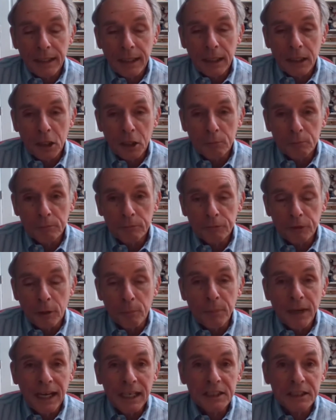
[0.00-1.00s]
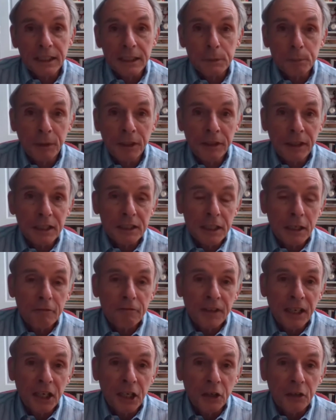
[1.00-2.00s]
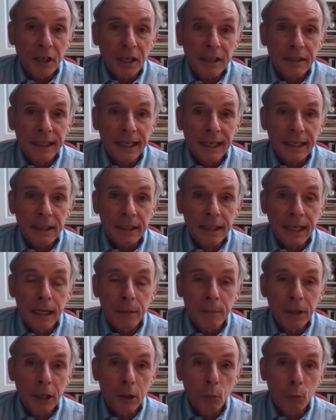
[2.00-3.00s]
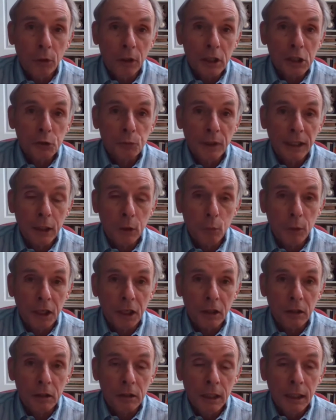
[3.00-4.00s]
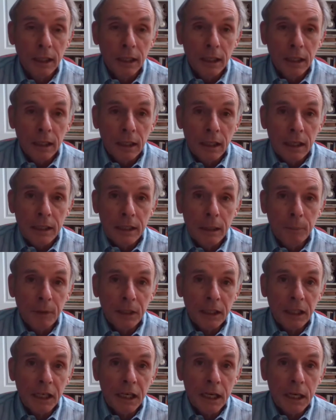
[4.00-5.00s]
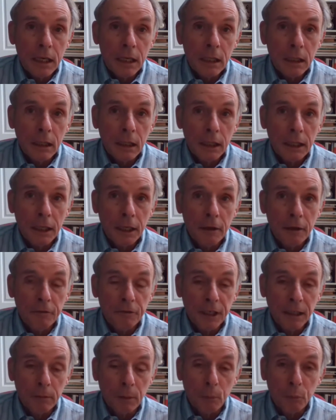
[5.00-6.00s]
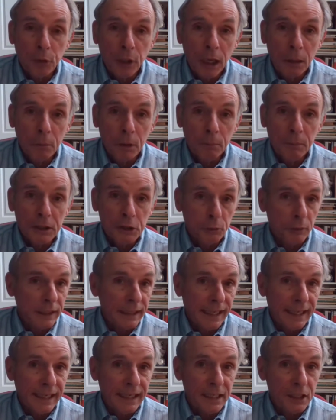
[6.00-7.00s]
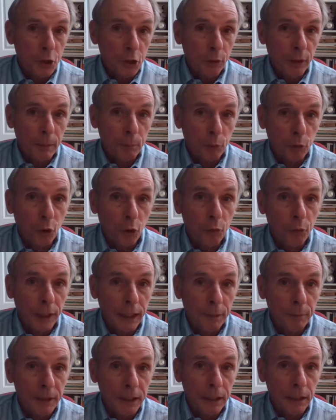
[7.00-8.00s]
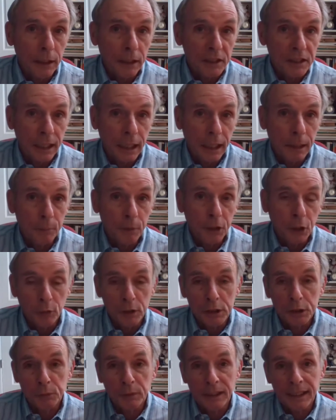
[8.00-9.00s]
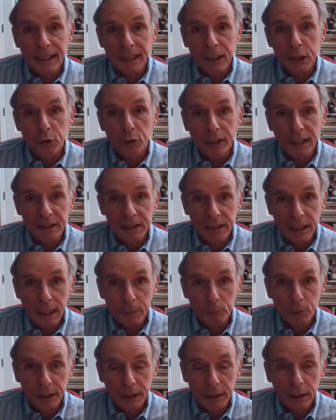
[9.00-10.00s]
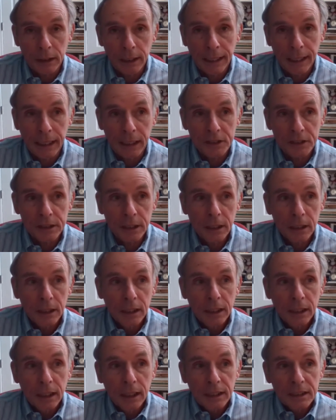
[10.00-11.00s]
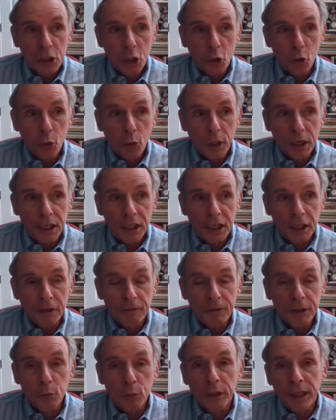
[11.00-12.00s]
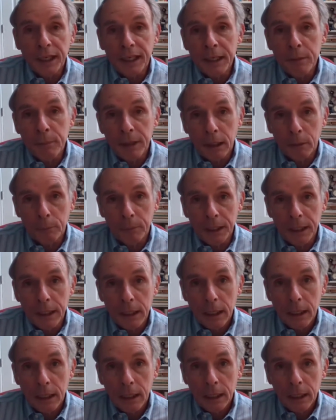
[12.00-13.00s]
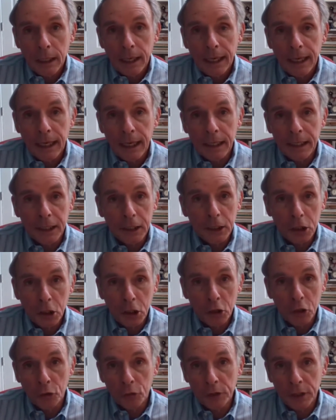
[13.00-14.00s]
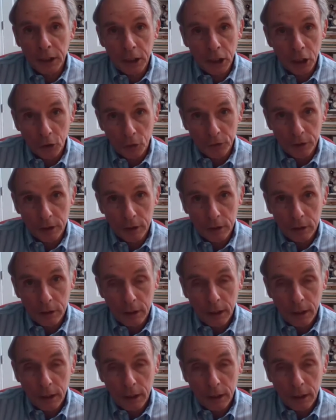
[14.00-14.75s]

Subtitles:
from past experience, I found that email works really well. Typically, if you have a problem, it's related to a programming assignment or it's related to an example in class. So if you will email me and include the code,